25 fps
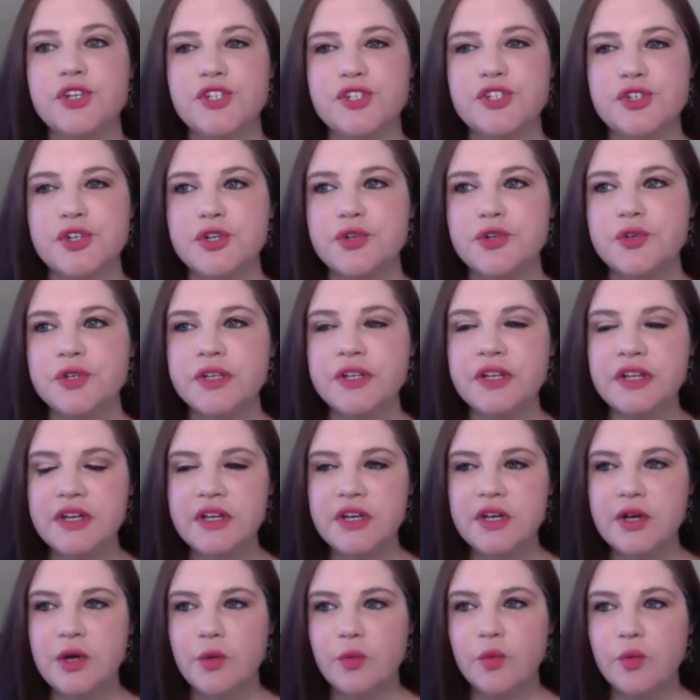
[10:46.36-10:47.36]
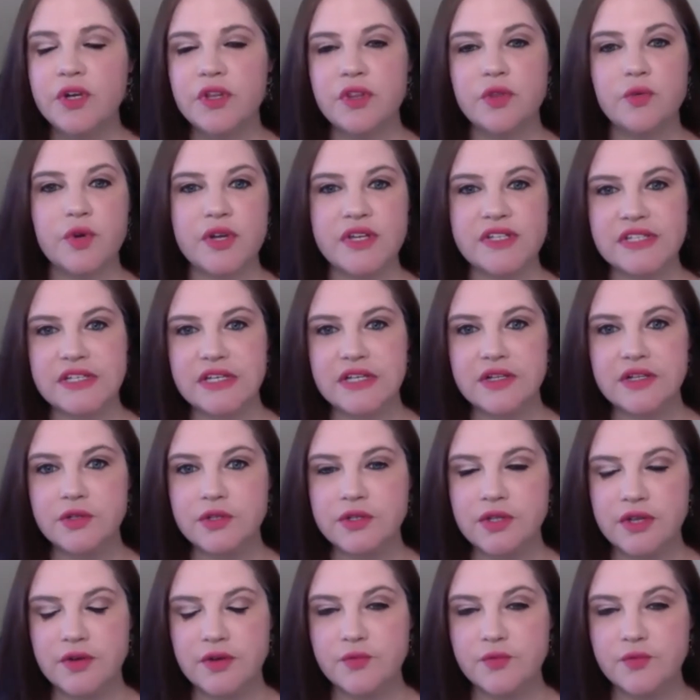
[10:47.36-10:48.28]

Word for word: true. And one of the ways that